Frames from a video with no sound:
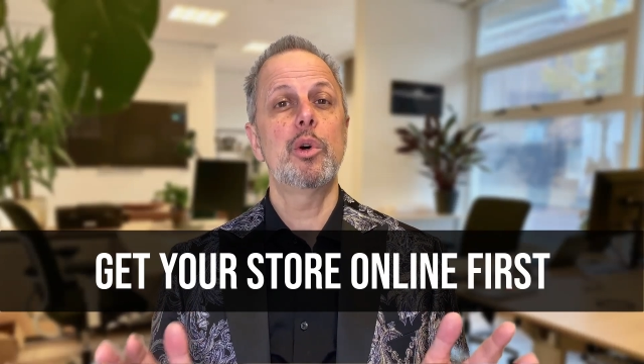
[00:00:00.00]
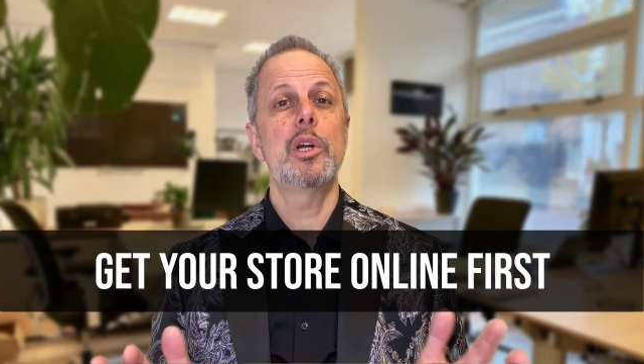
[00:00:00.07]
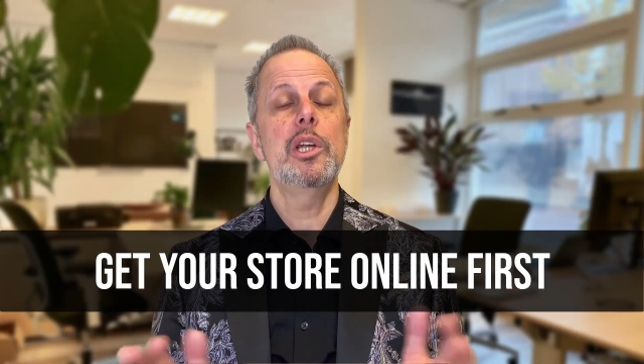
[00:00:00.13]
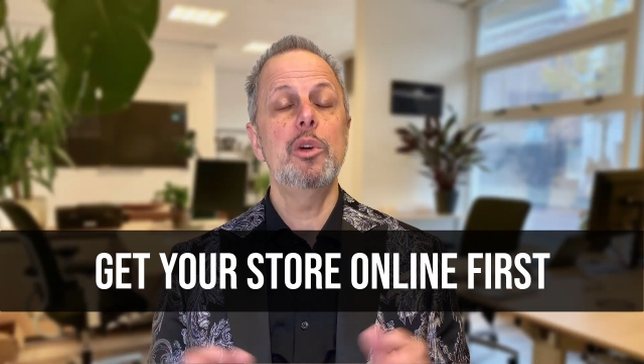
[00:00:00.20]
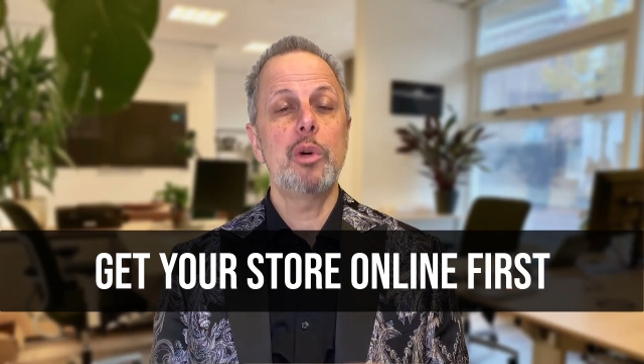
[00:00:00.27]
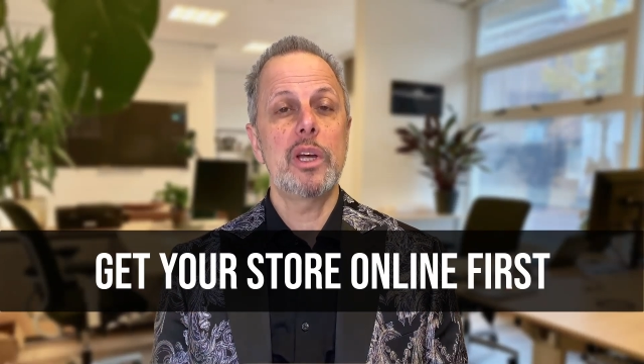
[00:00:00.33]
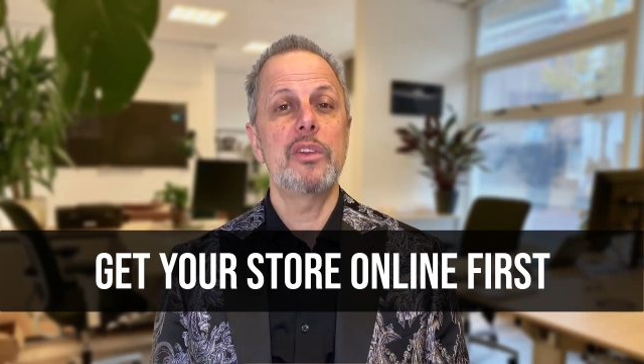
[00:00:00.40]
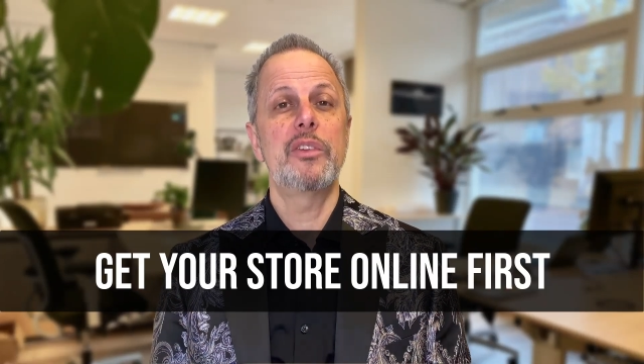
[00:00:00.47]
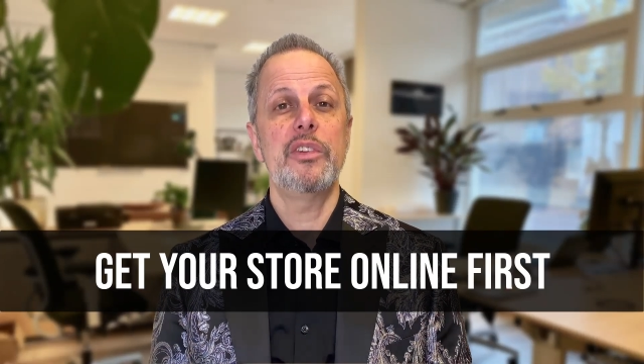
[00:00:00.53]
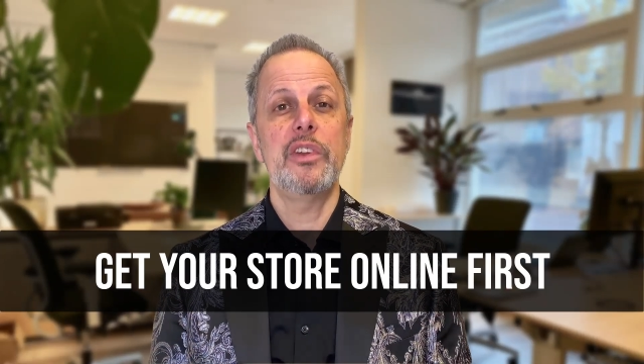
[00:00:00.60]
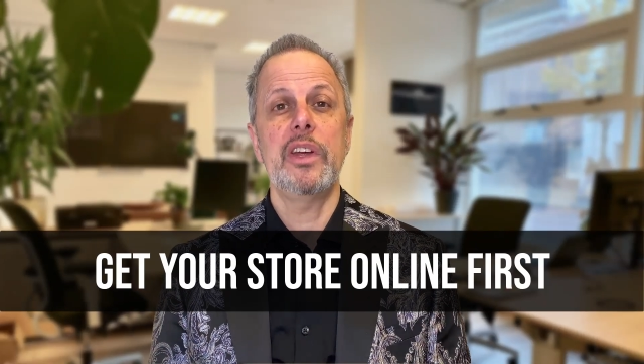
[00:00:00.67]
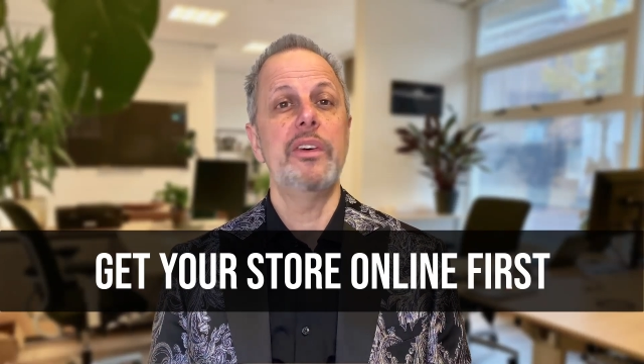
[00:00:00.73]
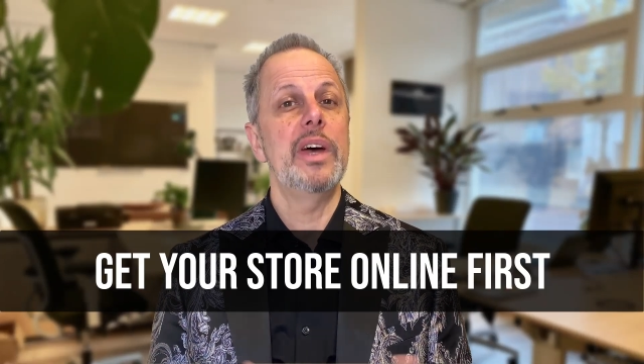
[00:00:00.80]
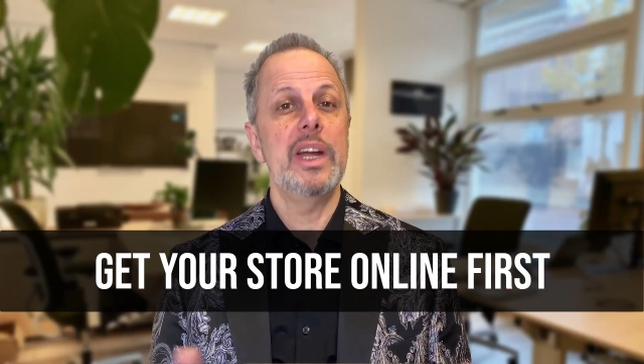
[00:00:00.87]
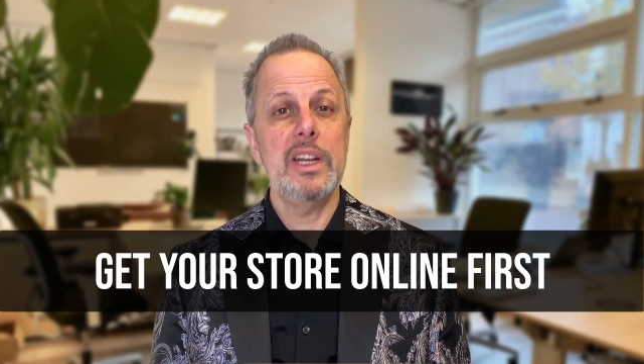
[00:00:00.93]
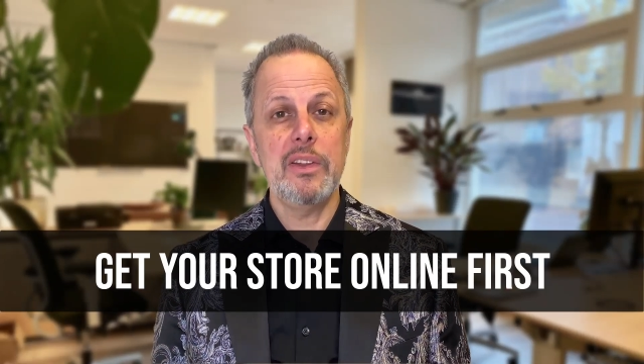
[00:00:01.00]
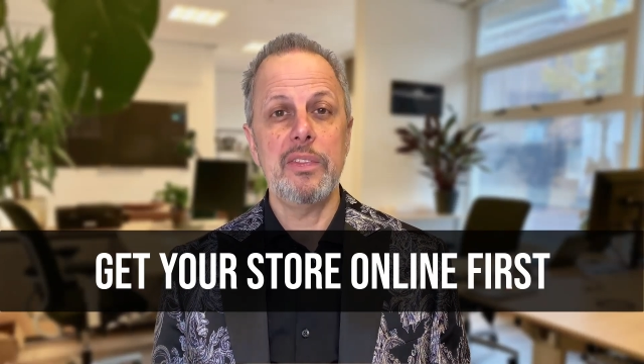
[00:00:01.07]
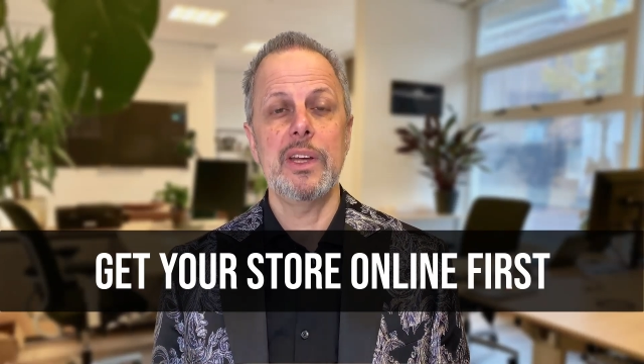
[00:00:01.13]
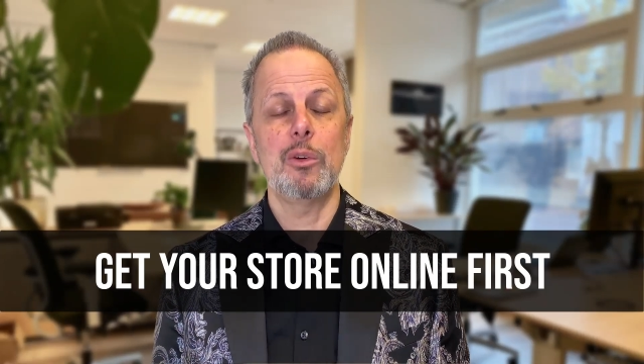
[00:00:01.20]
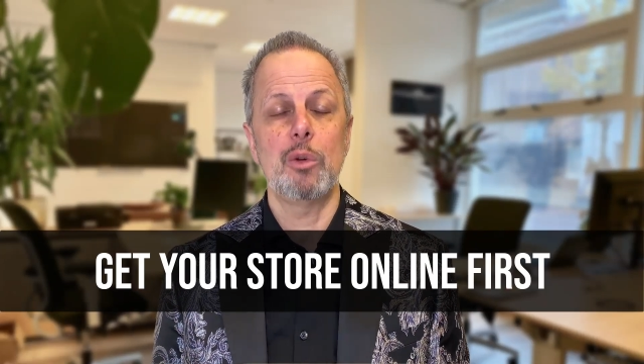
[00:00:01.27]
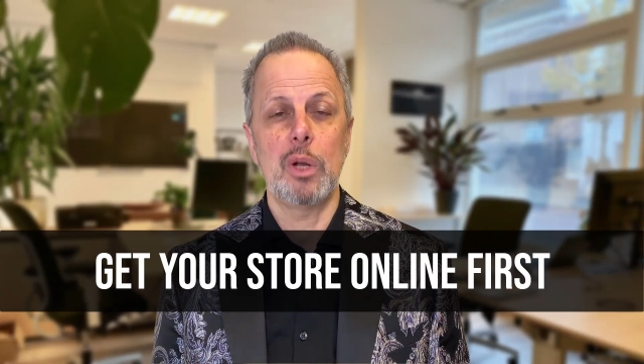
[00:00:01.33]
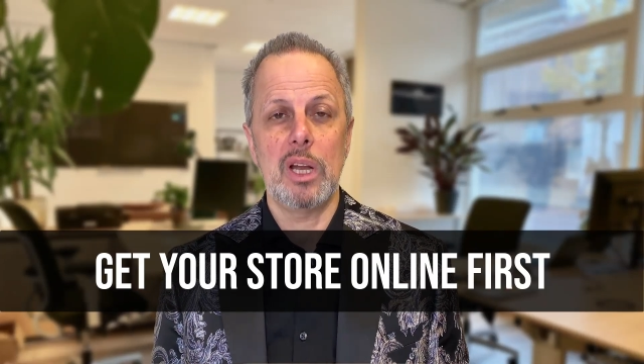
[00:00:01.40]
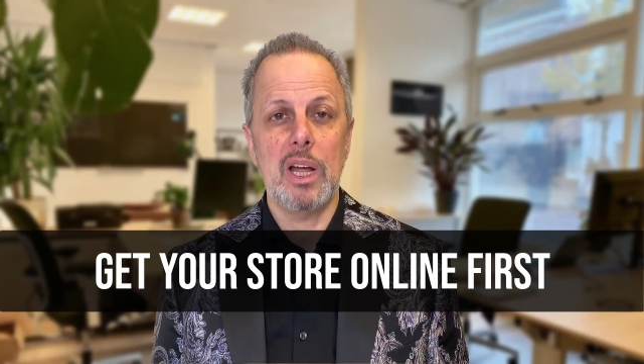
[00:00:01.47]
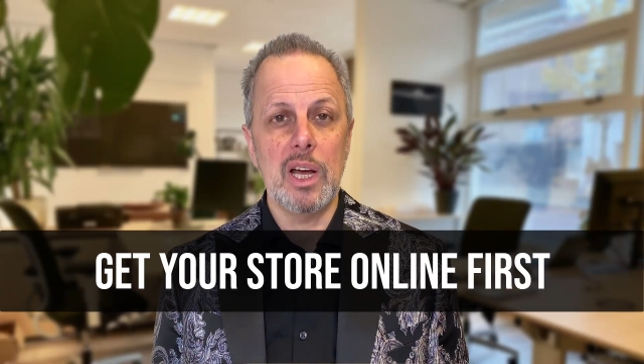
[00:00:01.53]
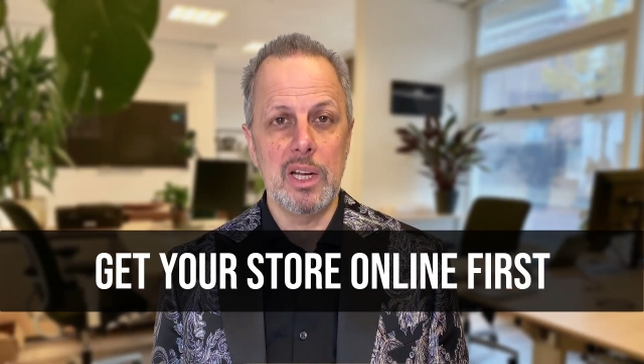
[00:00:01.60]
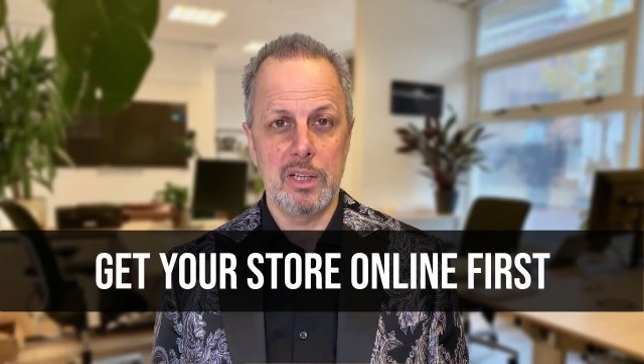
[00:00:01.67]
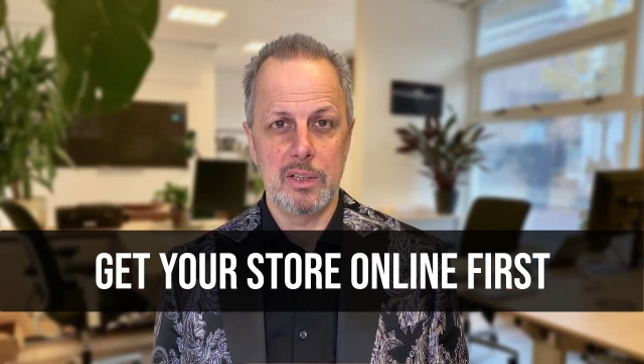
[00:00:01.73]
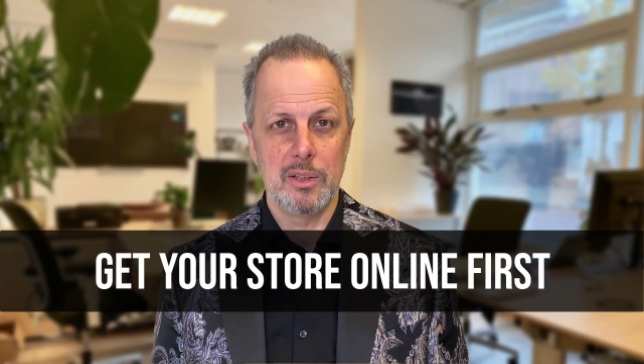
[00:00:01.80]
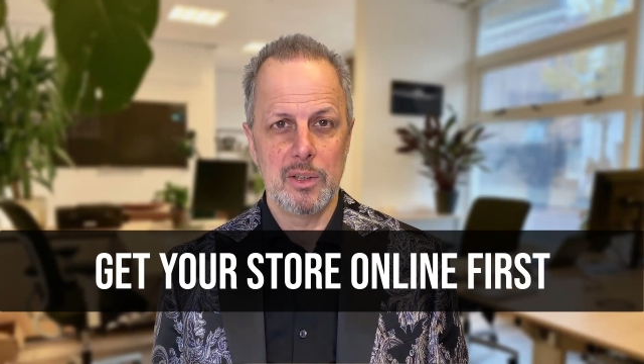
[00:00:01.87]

you can sell anything online?